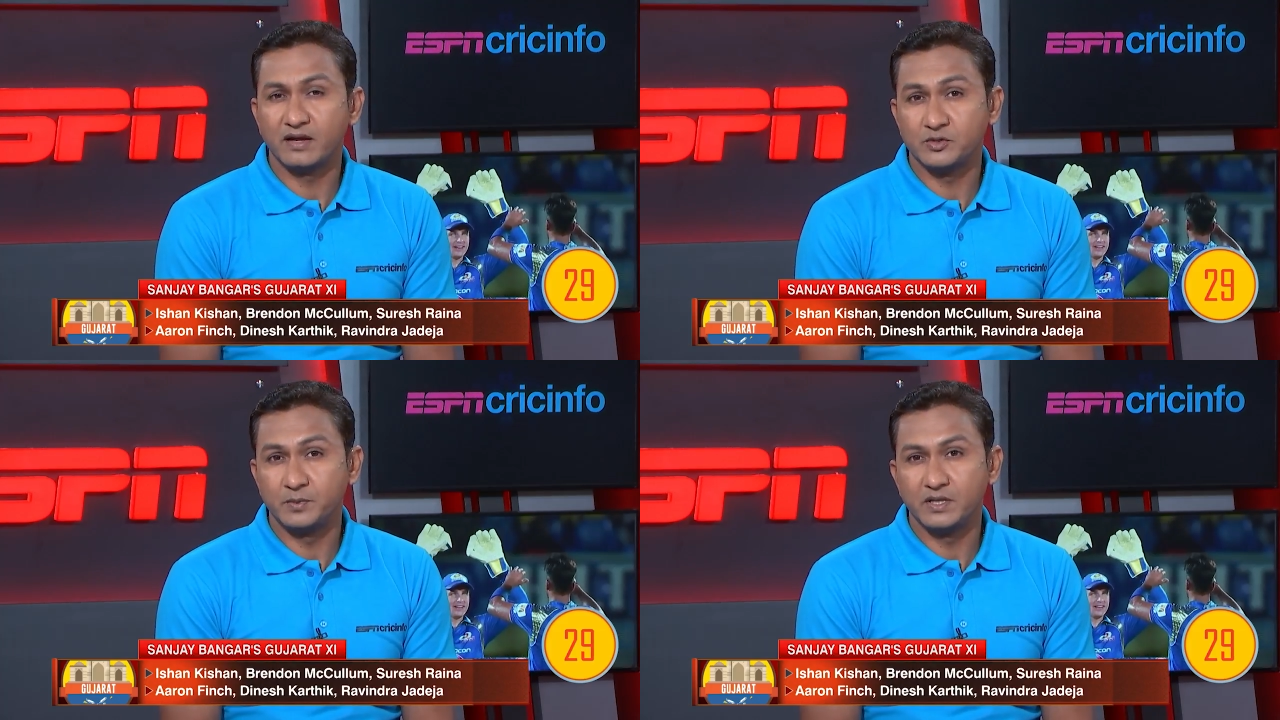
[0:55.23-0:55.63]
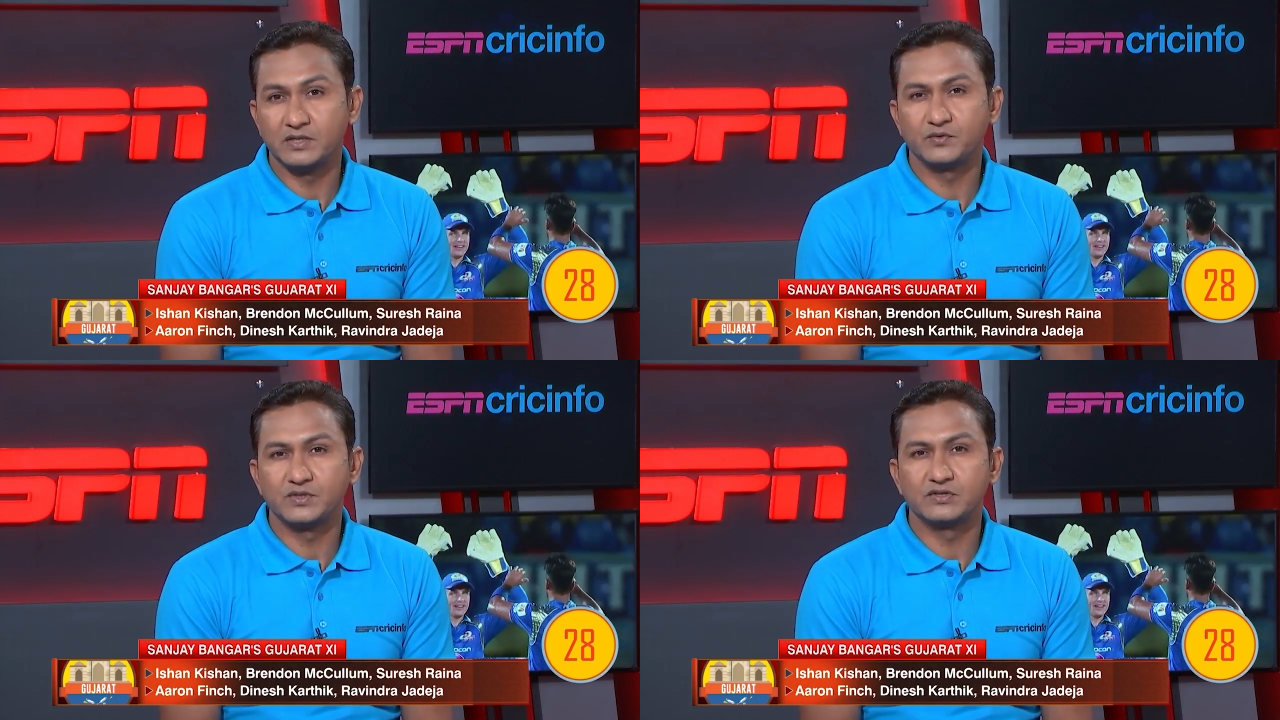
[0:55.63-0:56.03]

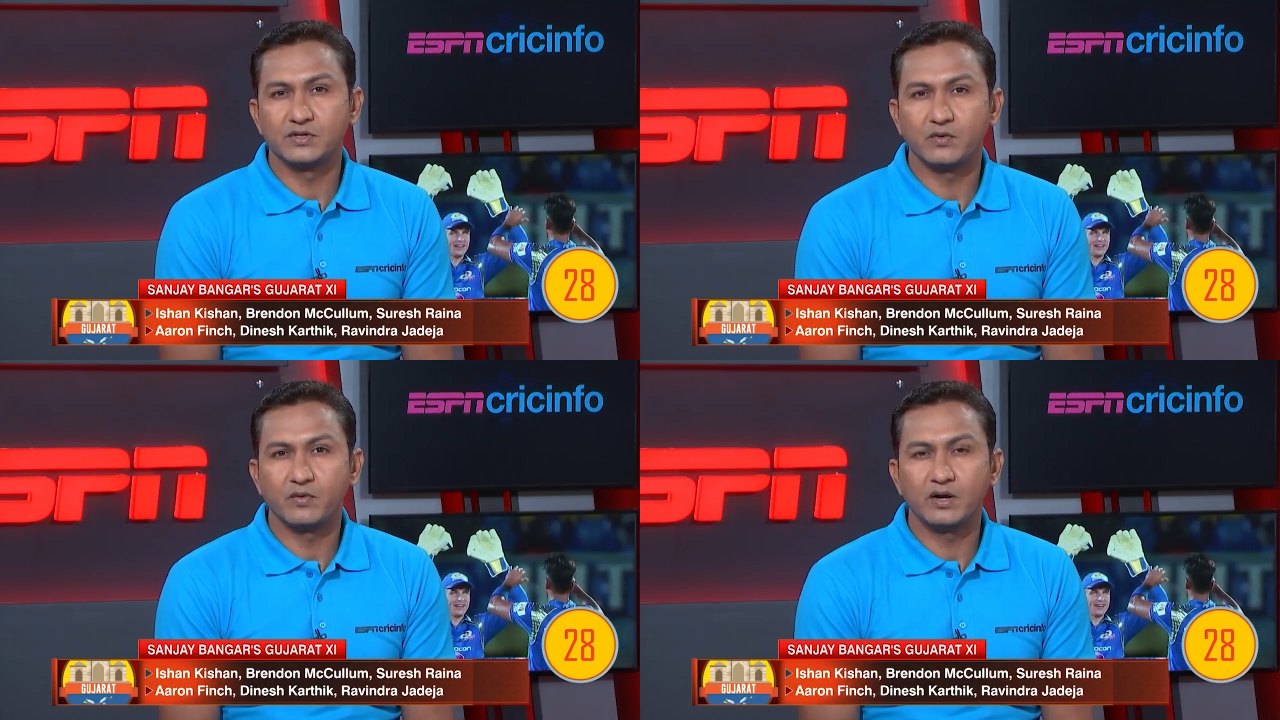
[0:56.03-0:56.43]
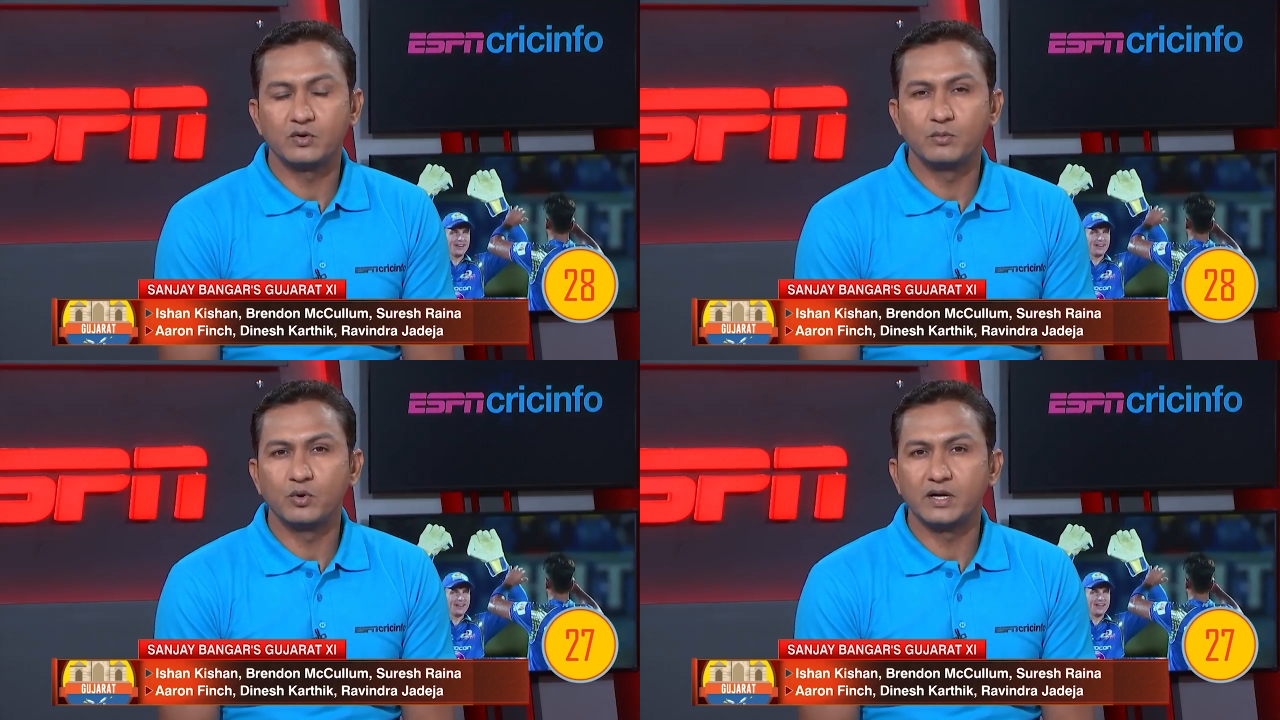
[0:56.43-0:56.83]
experience which is required
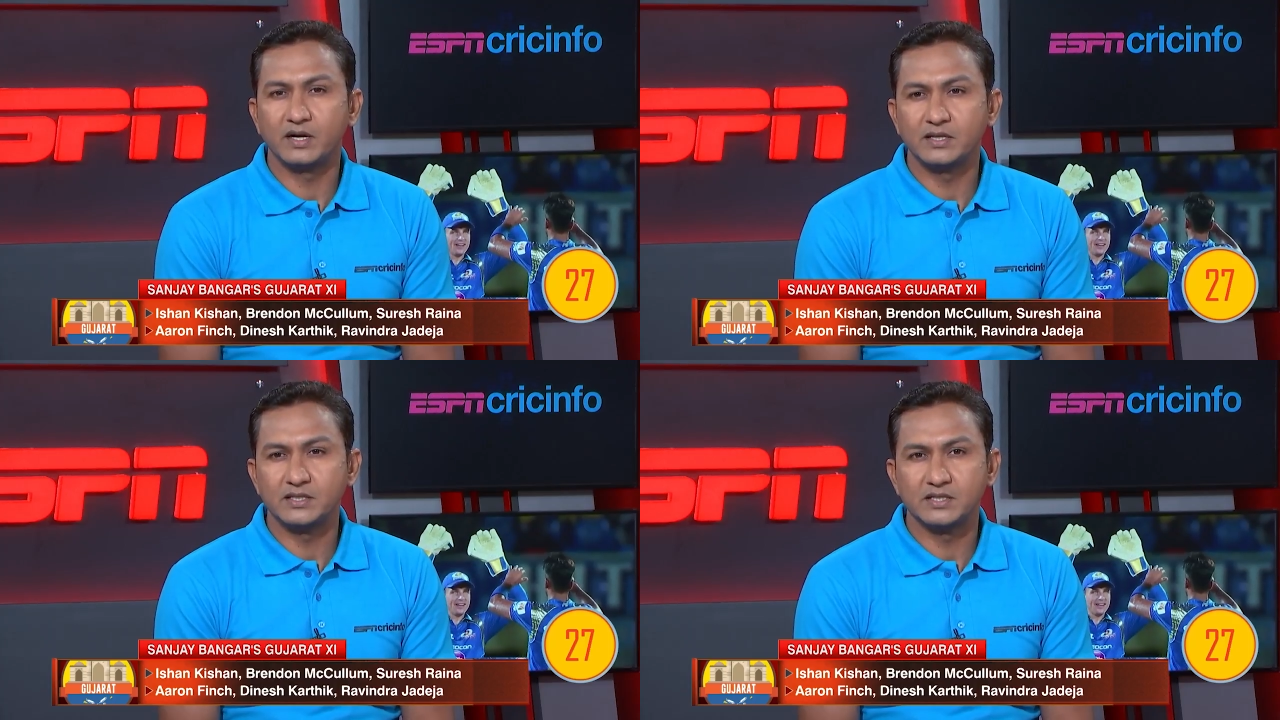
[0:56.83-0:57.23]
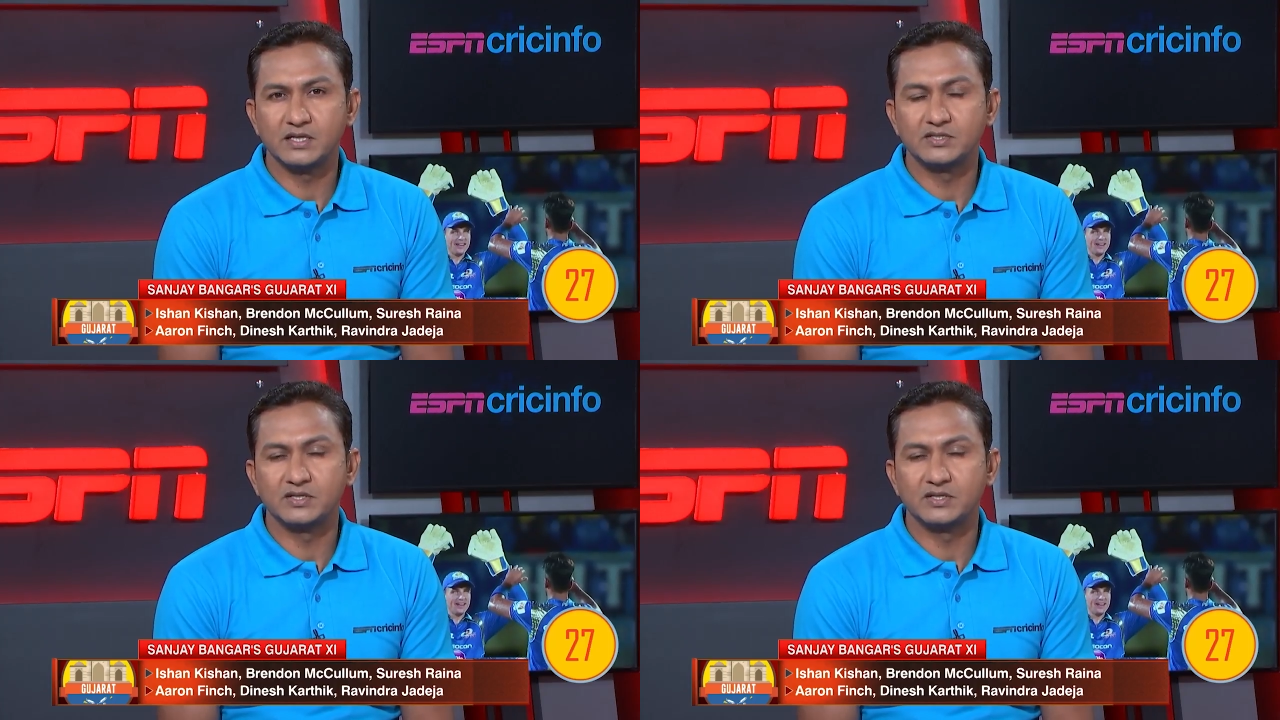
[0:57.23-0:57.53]
to bowl at any stage.